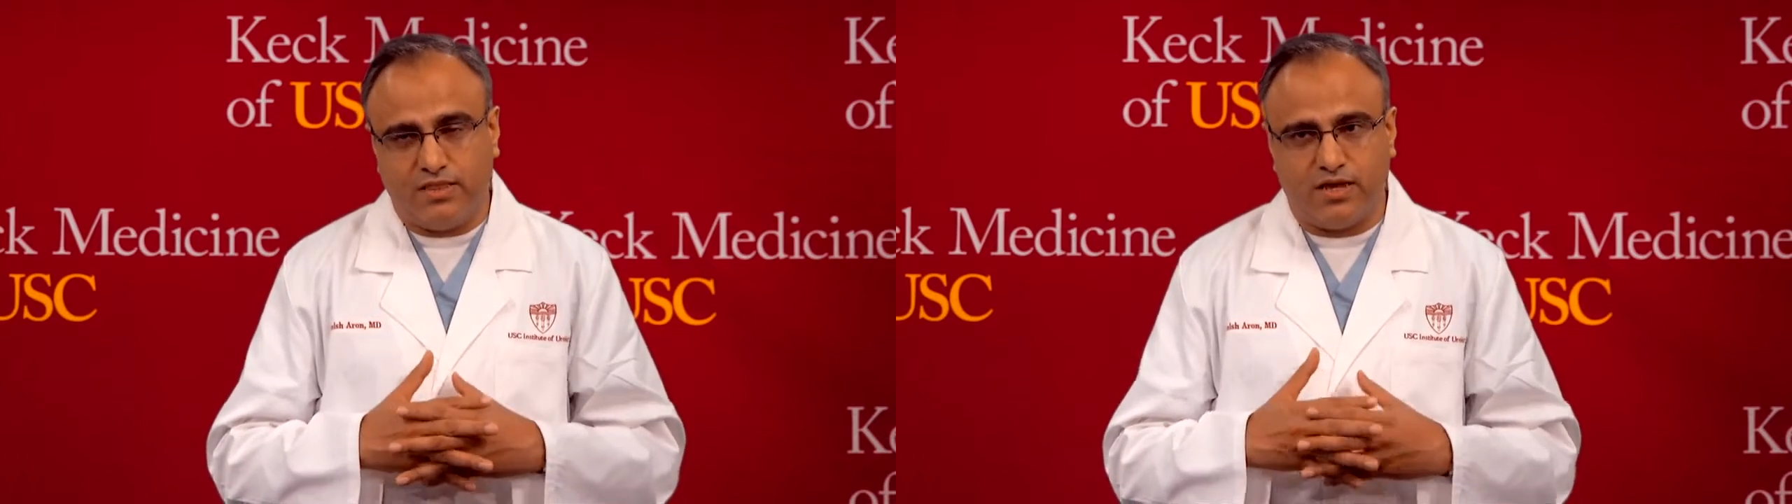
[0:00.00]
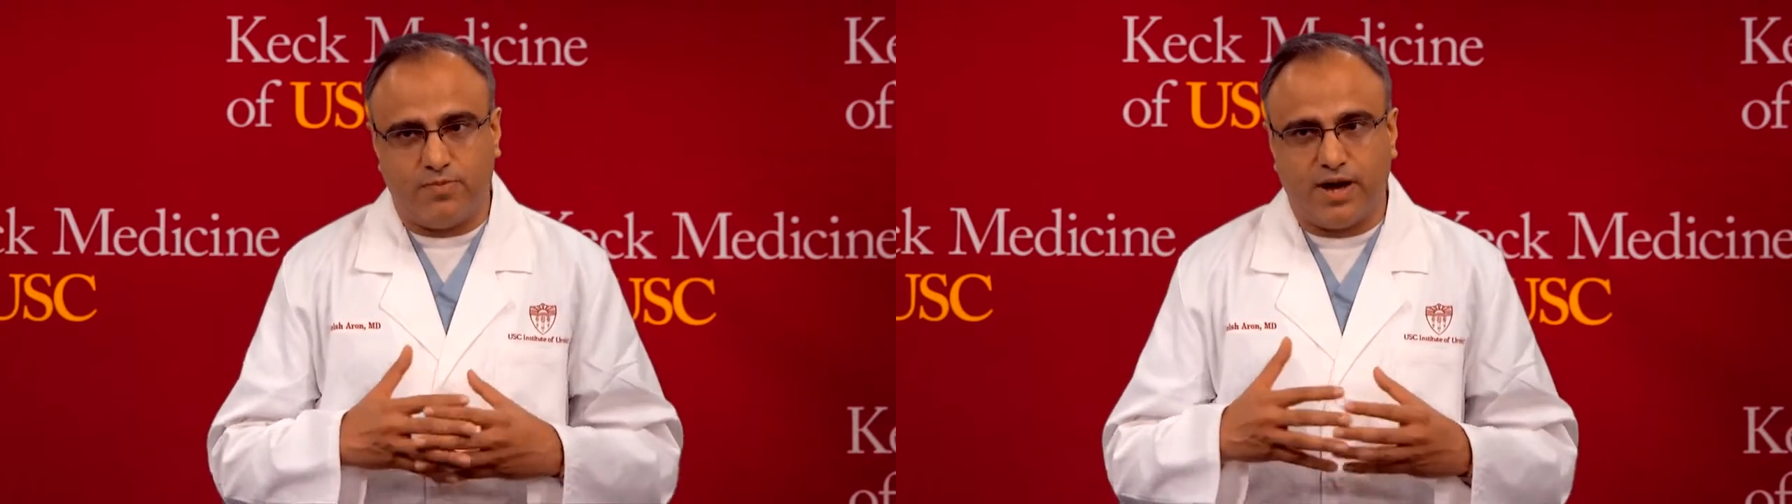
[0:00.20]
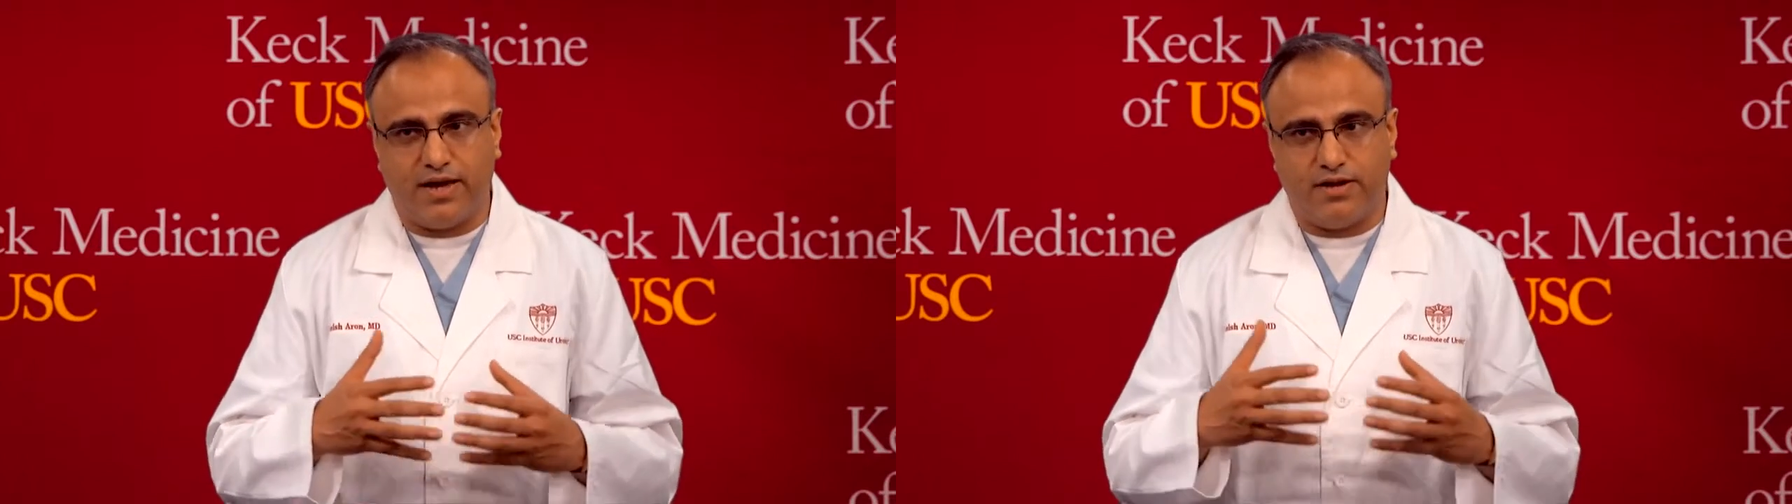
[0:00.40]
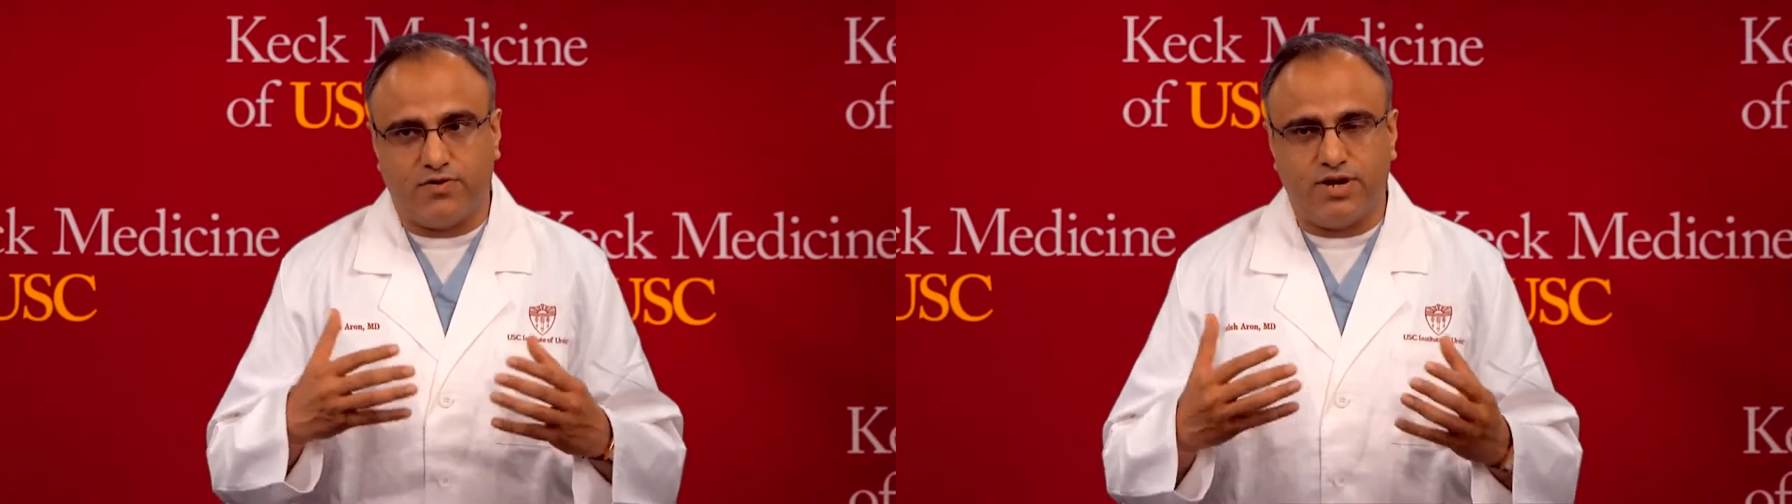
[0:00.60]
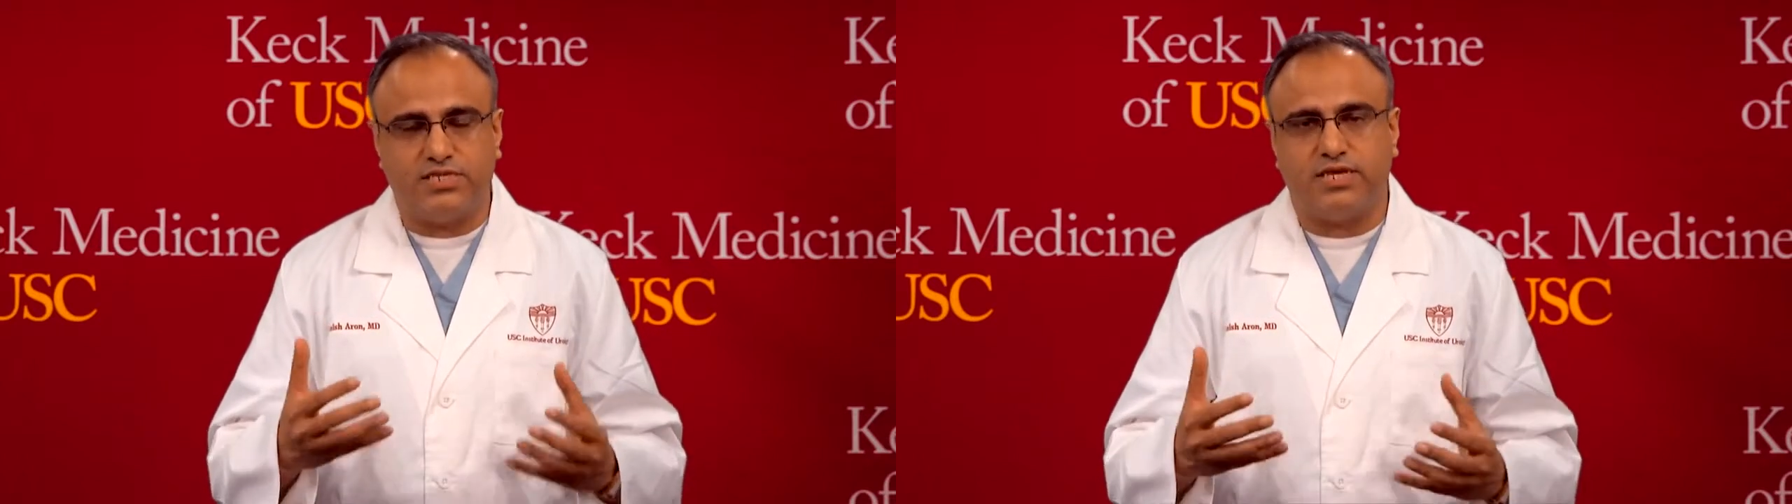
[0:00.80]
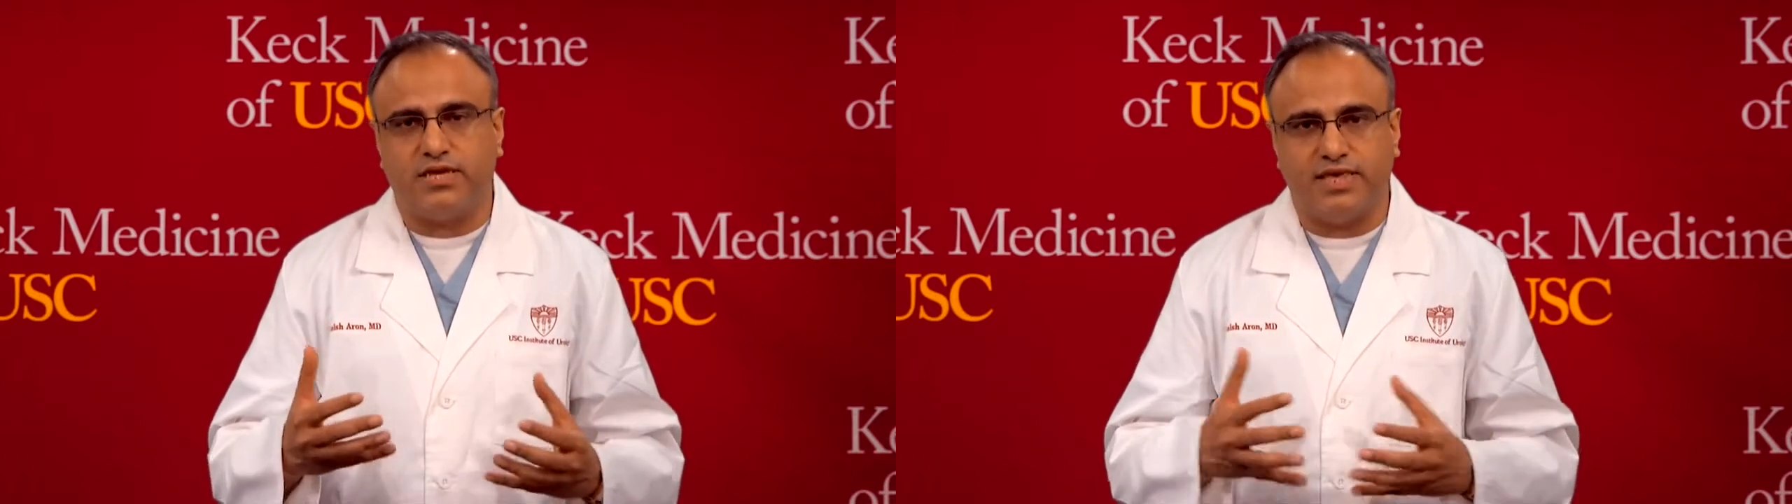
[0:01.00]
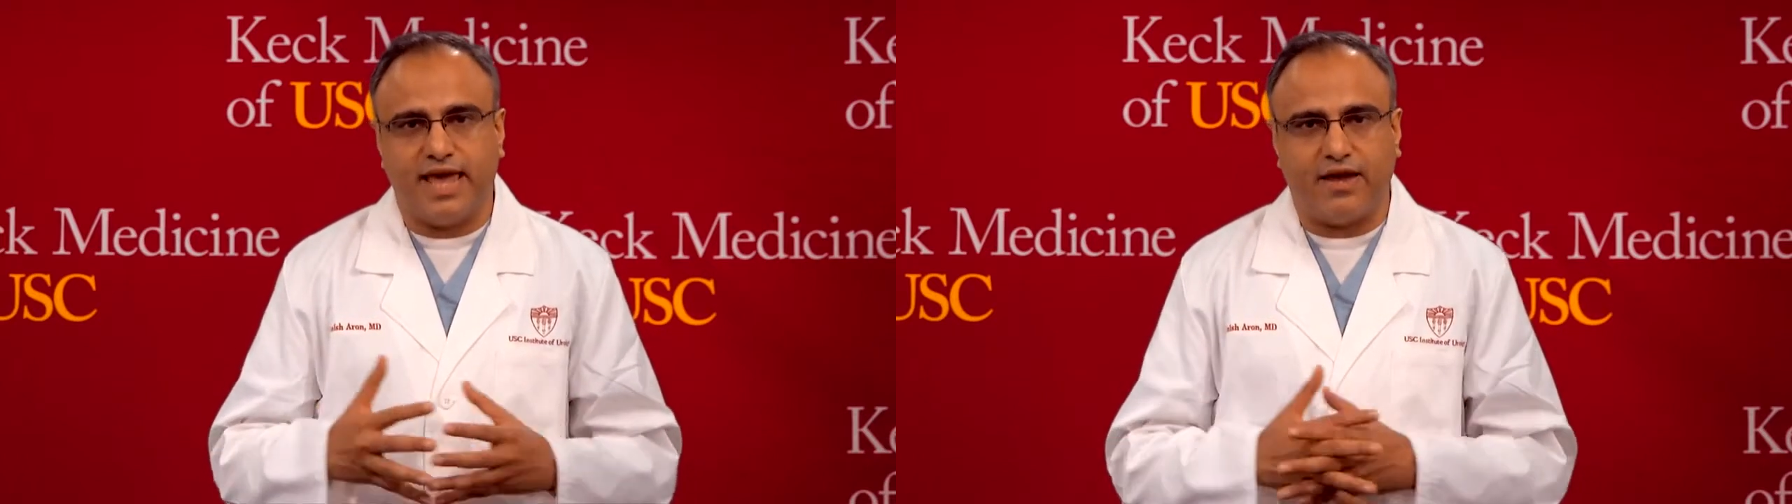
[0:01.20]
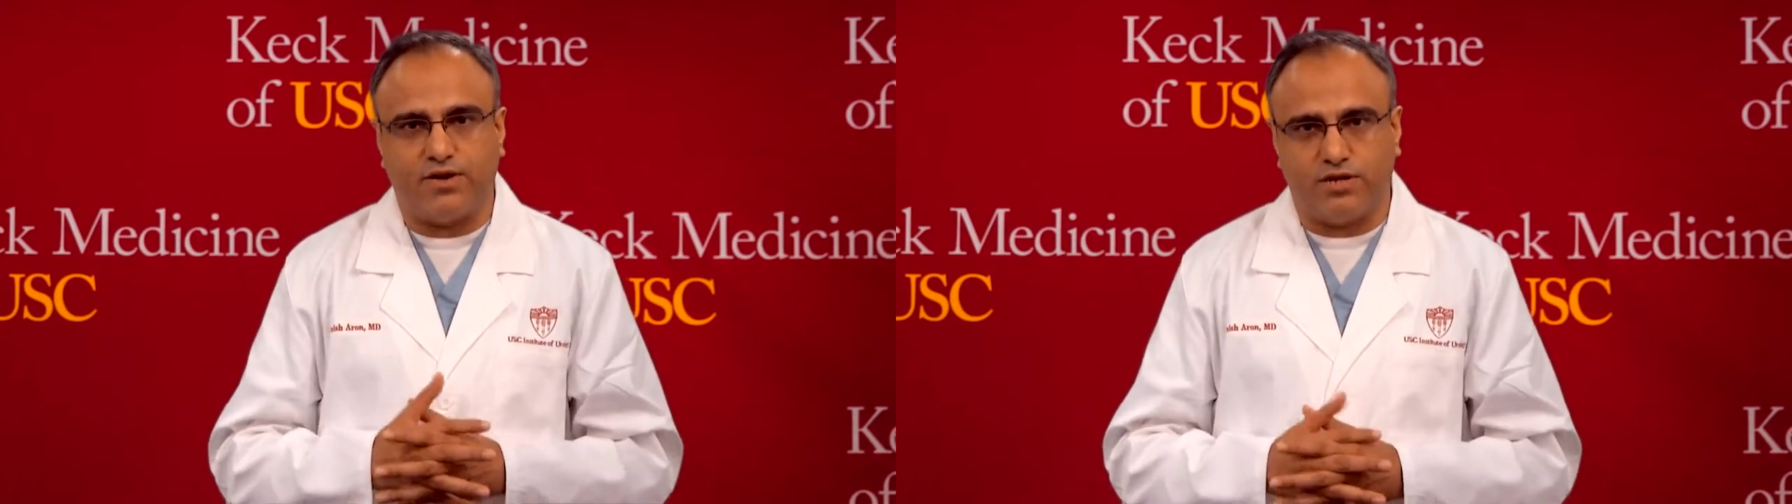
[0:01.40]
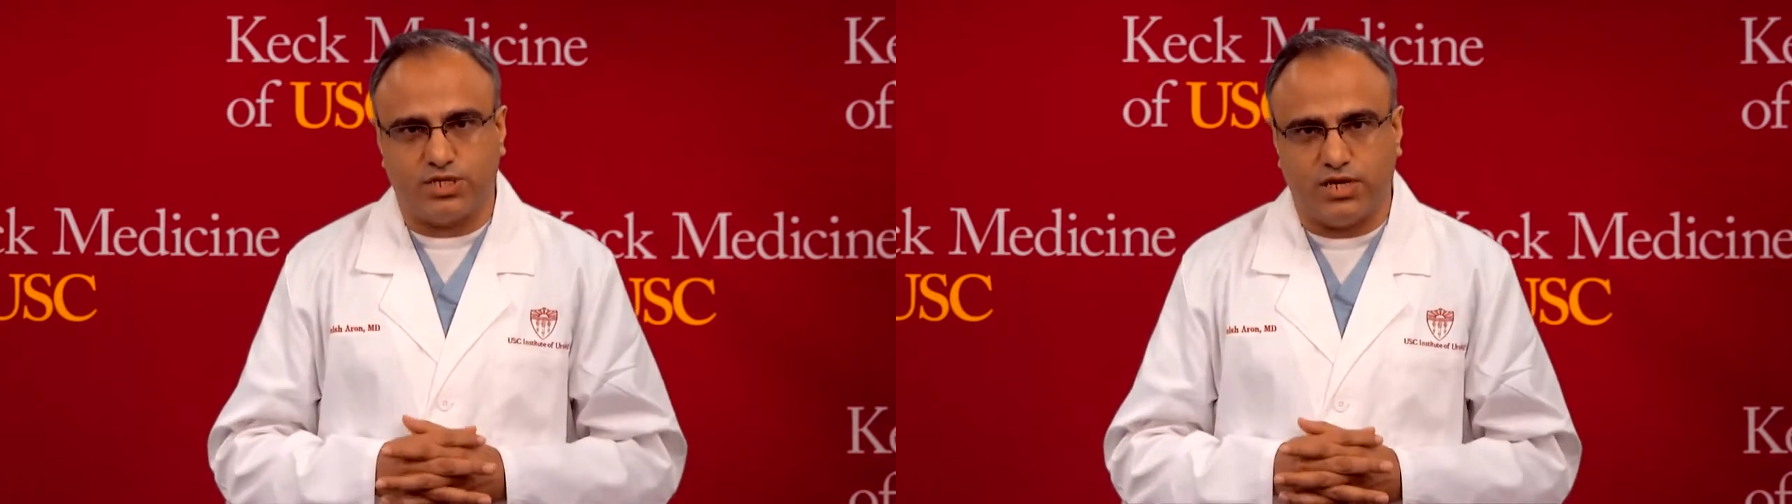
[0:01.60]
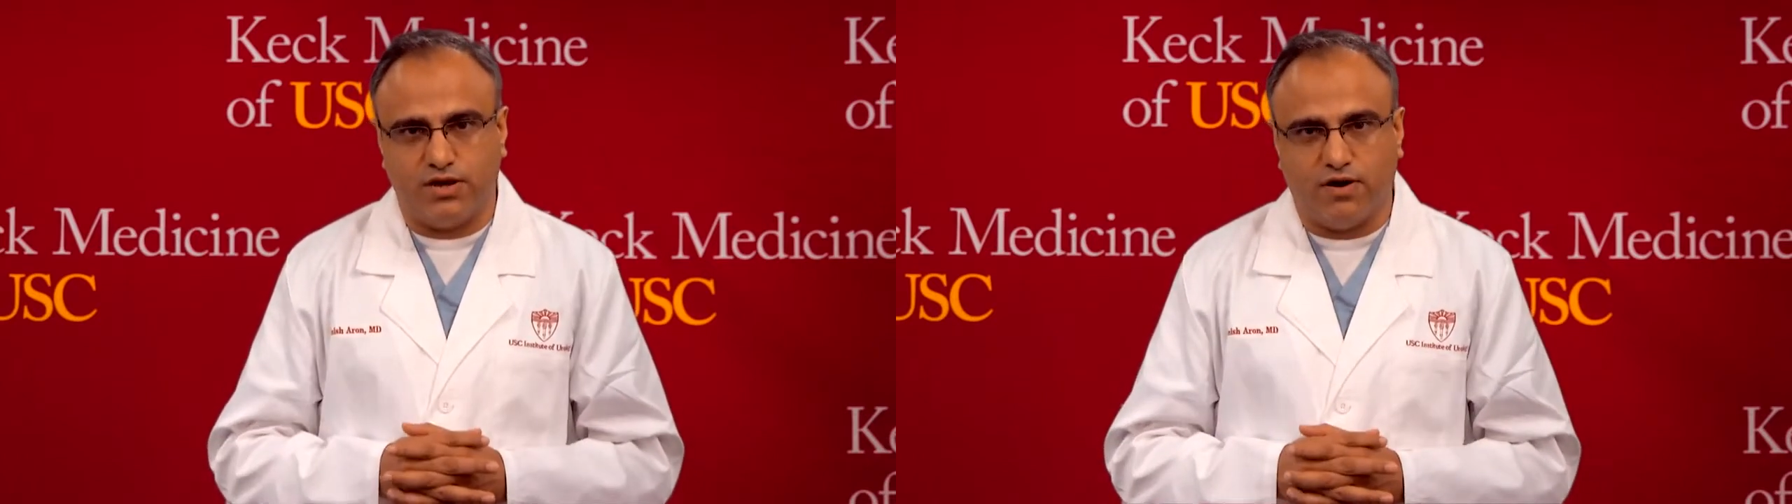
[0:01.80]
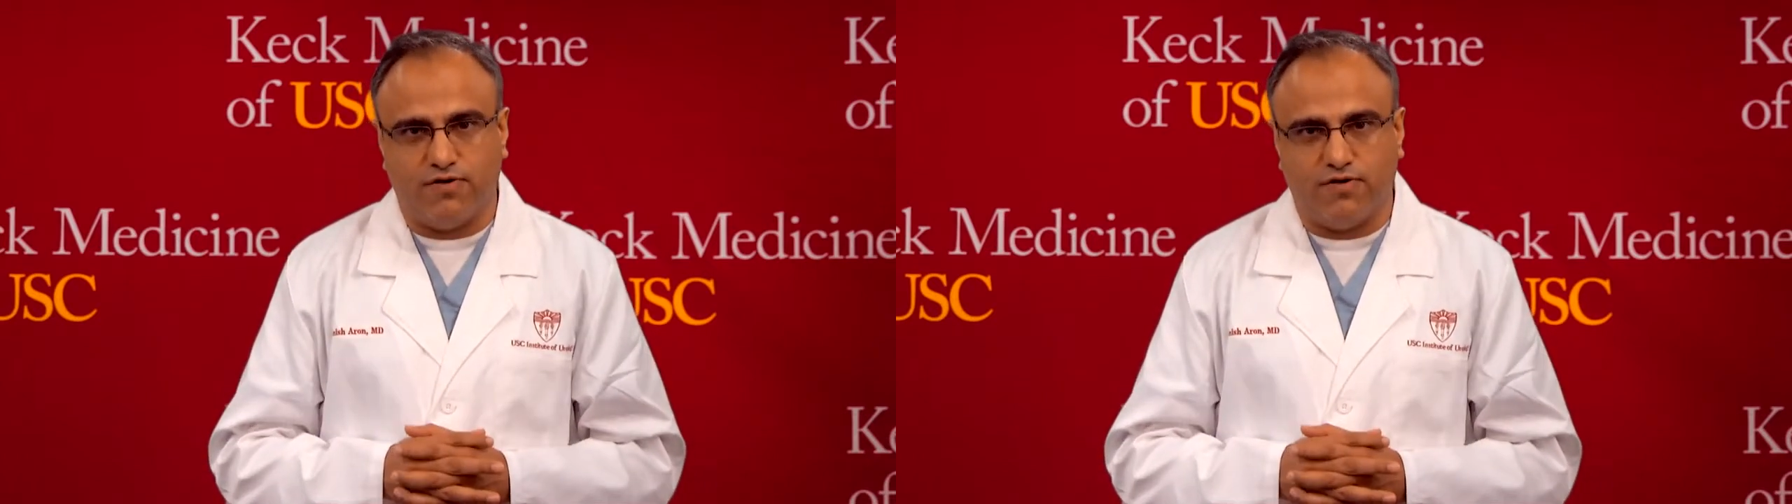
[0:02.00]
thereby increasing the accuracy